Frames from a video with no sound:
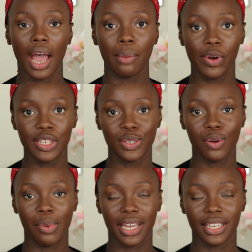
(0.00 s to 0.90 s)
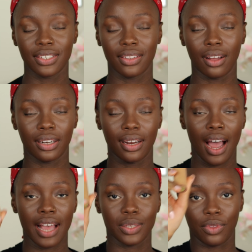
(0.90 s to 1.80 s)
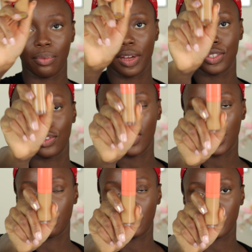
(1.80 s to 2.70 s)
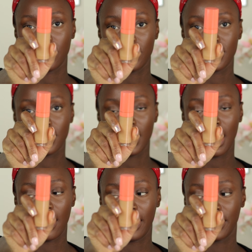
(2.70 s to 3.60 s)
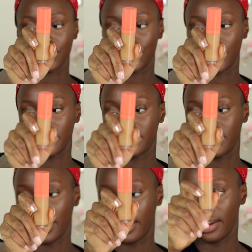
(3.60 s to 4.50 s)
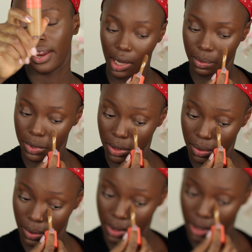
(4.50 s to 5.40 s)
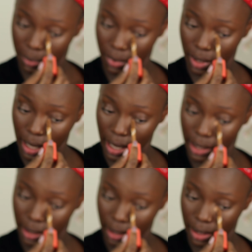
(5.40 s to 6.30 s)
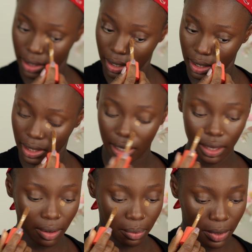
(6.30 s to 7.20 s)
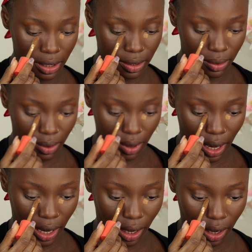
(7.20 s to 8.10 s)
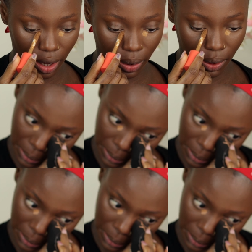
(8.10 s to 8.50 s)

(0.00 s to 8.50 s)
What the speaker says: I'm going to go back into the under eyes with my Juvia's Place concealer in shade 10, and I'm just going to apply a little bit right here.